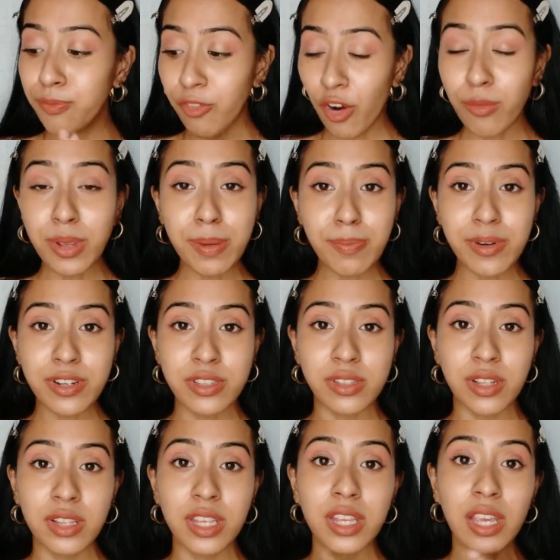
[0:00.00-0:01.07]
For me
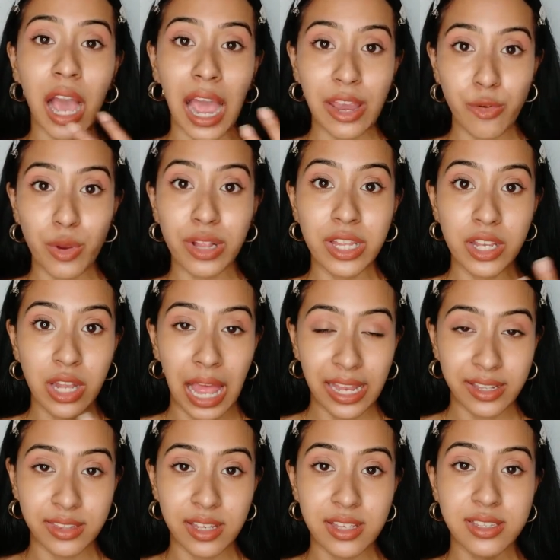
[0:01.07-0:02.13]
personally, I really
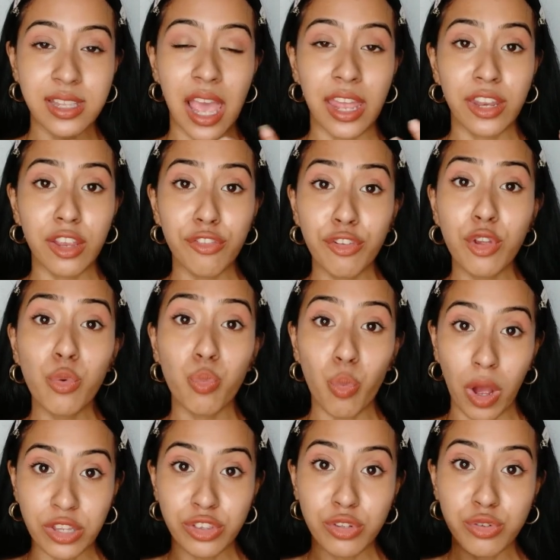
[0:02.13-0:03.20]
like this, and if you
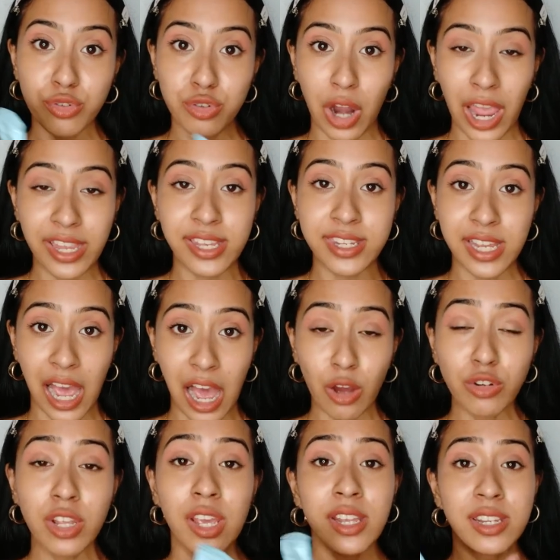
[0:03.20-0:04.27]
want to try it
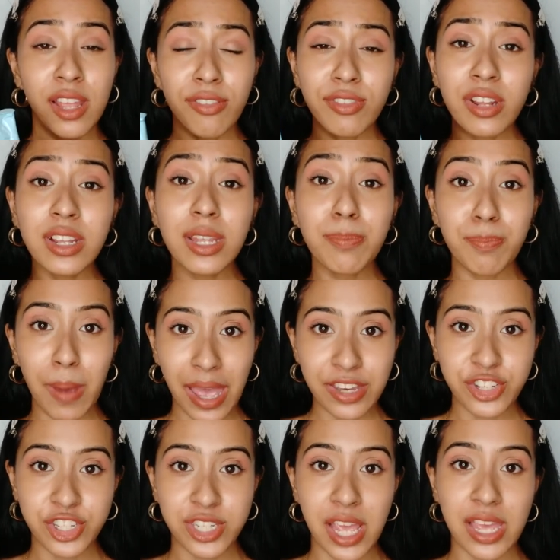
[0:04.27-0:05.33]
out, definitely
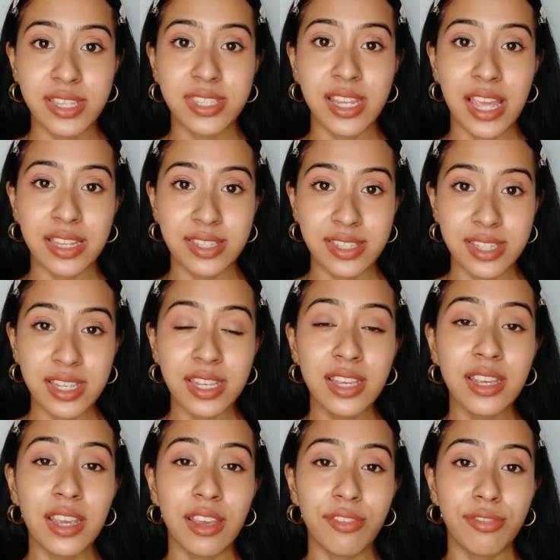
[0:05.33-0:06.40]
patch test and
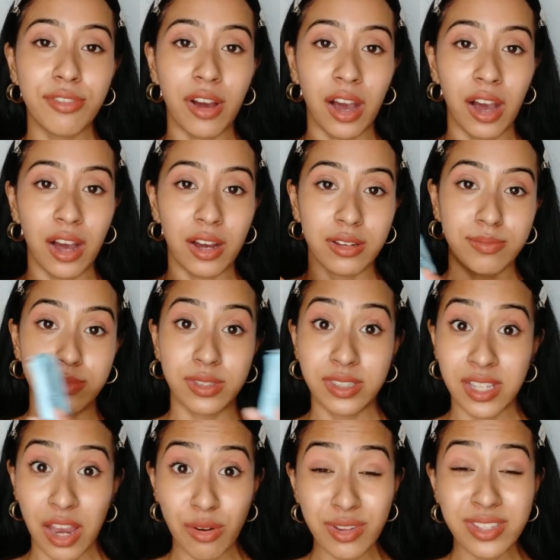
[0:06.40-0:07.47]
see if uh,
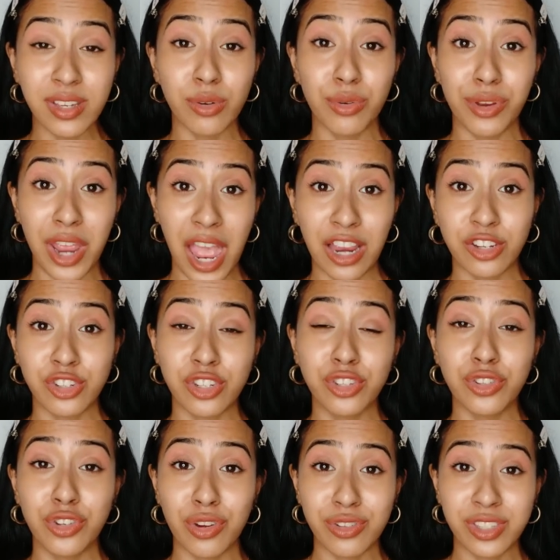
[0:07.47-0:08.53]
there is a reaction
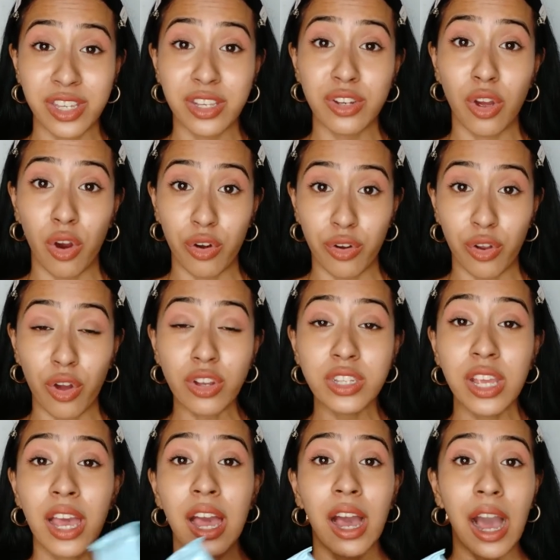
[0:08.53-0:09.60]
to your skin or
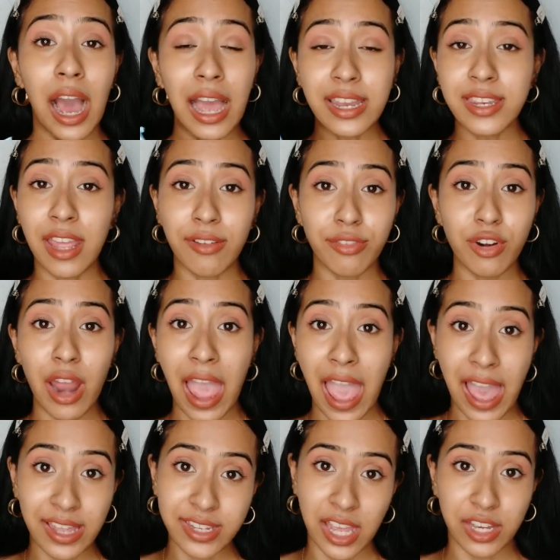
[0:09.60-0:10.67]
not. I never
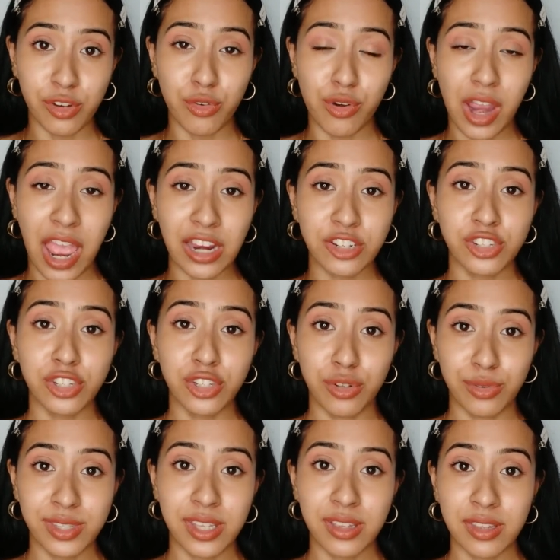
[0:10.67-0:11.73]
had any reaction
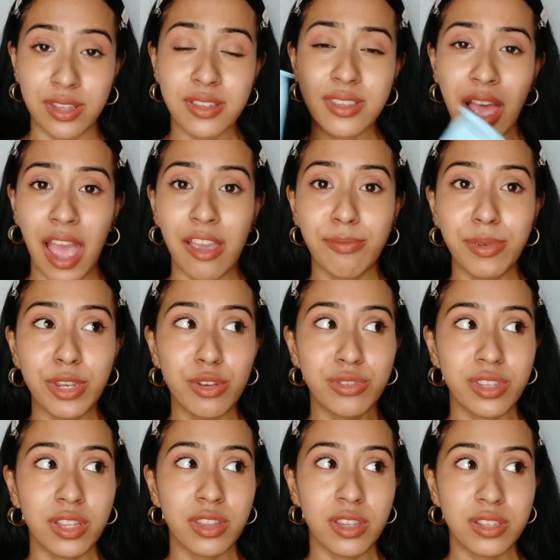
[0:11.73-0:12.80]
using this. I have been
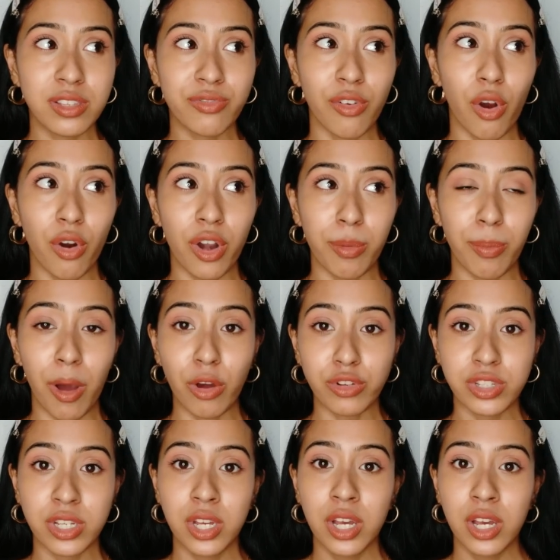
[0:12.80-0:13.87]
using this for
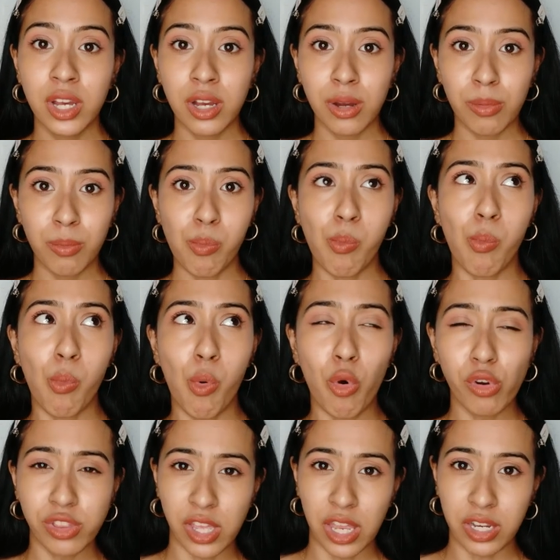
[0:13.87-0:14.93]
about
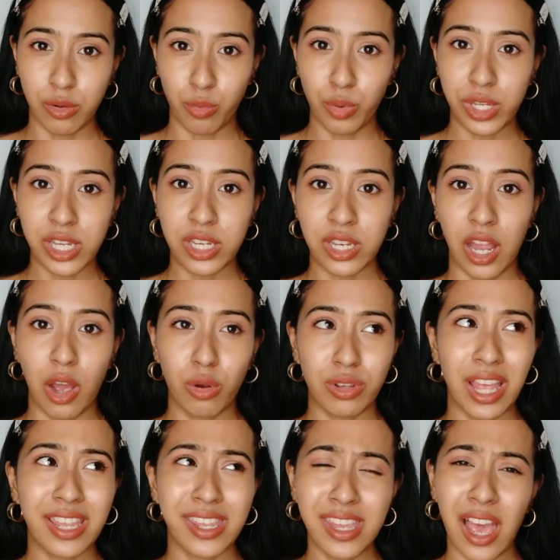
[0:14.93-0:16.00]
more than a week now,
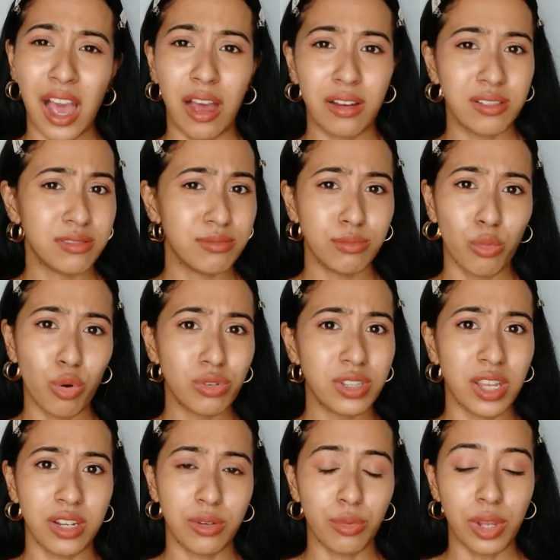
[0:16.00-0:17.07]
like yeah more
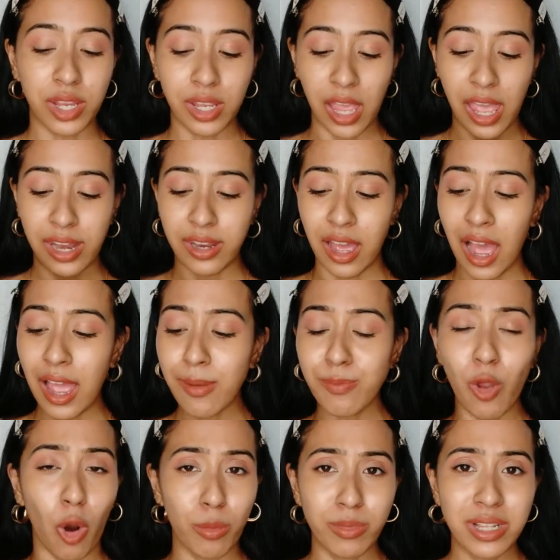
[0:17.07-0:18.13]
than a week, and I
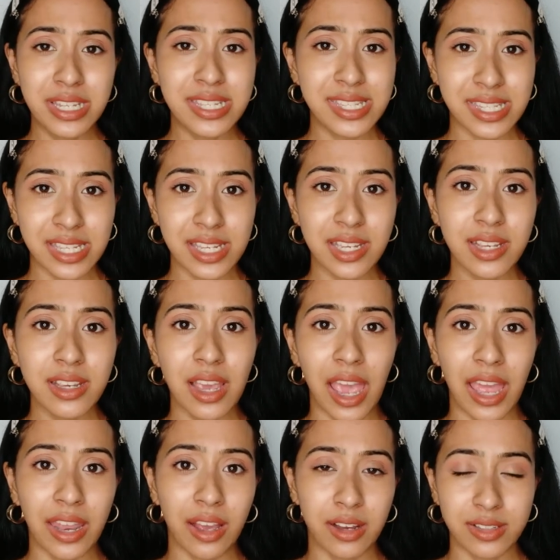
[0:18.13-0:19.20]
normally see
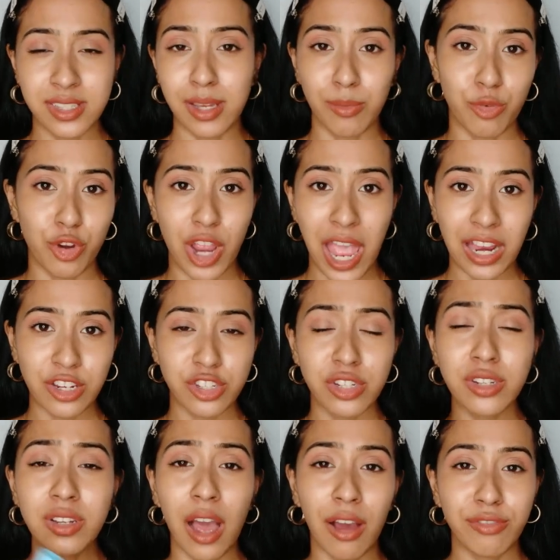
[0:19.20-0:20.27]
uh, some
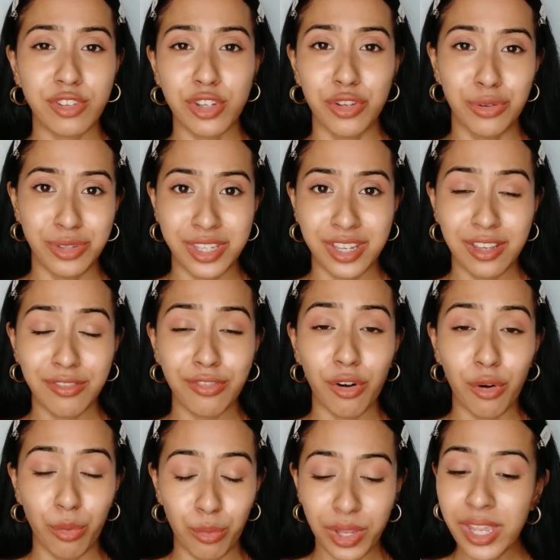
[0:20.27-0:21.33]
reaction after using it for
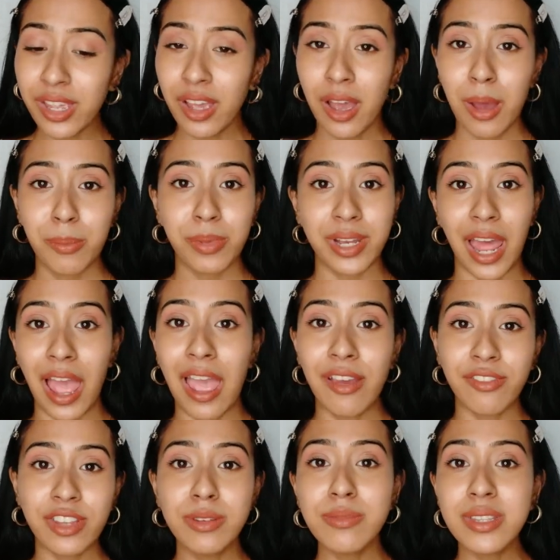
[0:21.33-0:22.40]
a week, but I
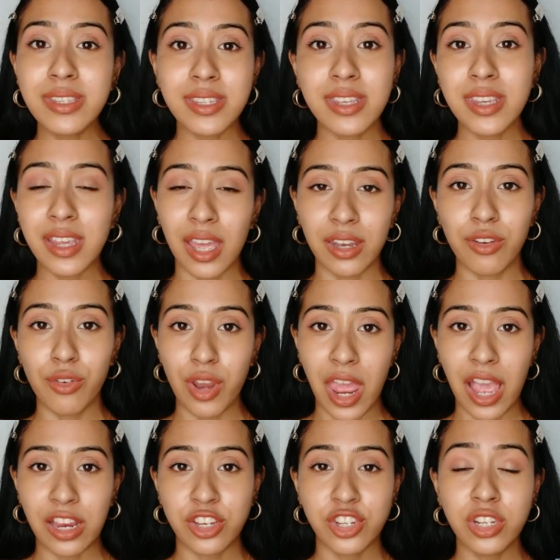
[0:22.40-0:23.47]
haven't been seeing any
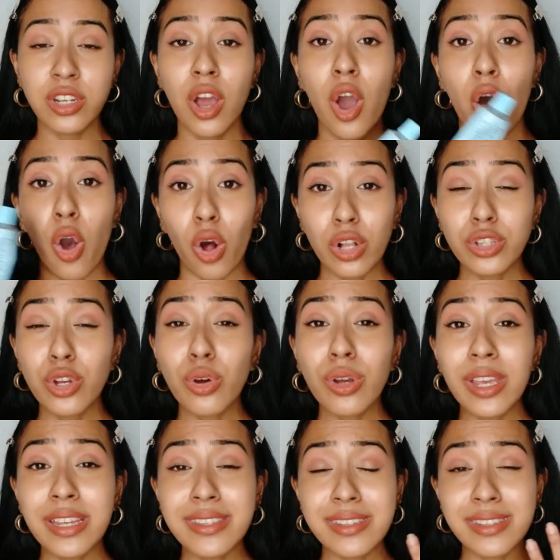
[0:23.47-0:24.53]
reaction.
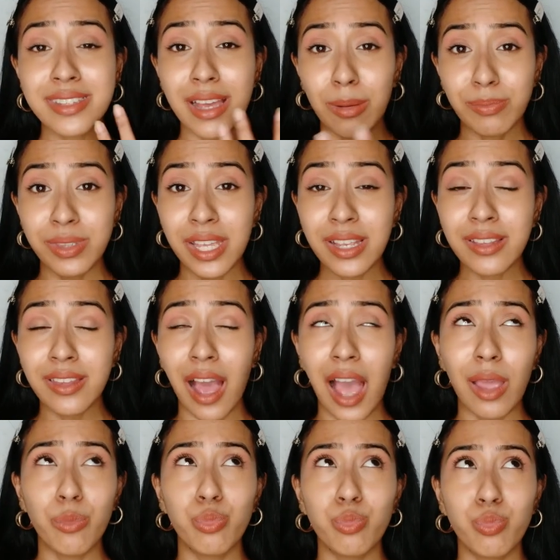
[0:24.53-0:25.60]
Although it's something
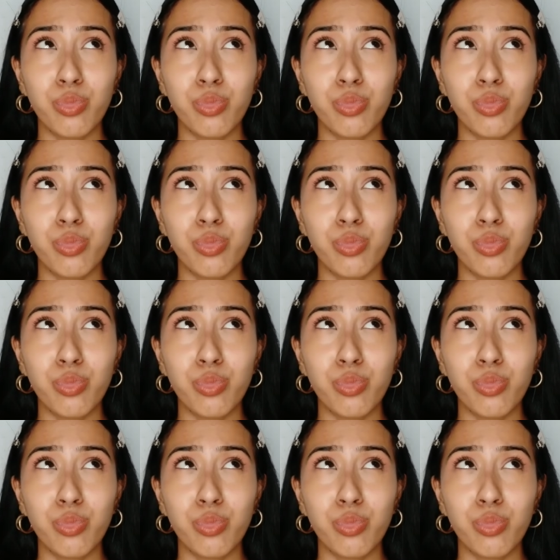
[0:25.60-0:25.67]
I